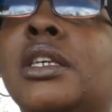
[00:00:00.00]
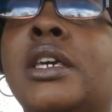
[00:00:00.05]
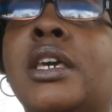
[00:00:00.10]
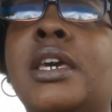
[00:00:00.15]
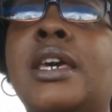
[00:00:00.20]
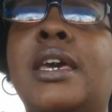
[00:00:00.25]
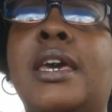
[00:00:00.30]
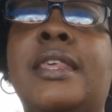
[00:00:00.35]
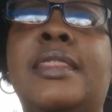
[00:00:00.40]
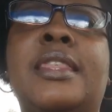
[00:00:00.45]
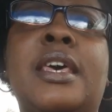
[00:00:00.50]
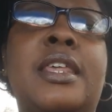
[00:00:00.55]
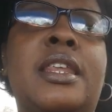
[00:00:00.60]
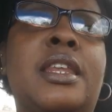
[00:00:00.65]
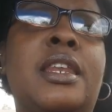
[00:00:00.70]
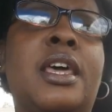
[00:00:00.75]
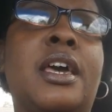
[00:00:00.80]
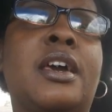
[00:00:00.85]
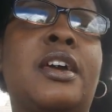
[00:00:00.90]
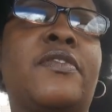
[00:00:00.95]
to get, and they
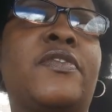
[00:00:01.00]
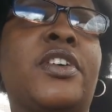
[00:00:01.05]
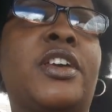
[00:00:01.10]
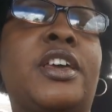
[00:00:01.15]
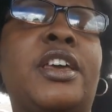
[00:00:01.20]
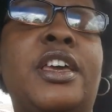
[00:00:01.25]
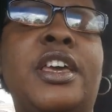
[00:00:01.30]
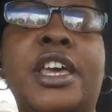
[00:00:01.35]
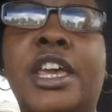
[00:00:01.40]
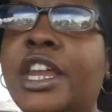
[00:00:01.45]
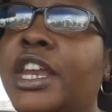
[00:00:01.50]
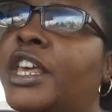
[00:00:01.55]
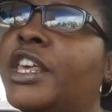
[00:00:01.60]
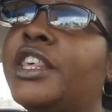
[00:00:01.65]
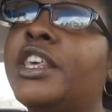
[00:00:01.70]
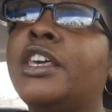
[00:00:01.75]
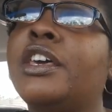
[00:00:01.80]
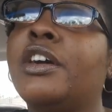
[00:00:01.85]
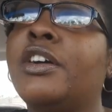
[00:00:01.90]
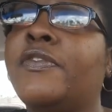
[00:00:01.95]
didn't have
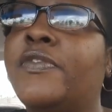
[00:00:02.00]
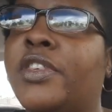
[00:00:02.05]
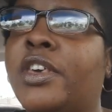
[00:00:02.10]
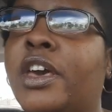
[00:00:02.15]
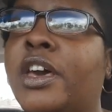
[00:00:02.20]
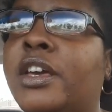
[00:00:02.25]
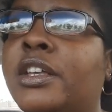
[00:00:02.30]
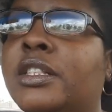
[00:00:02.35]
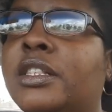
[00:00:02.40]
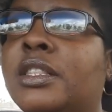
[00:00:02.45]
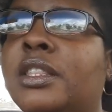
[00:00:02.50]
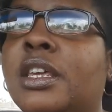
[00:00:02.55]
any of that.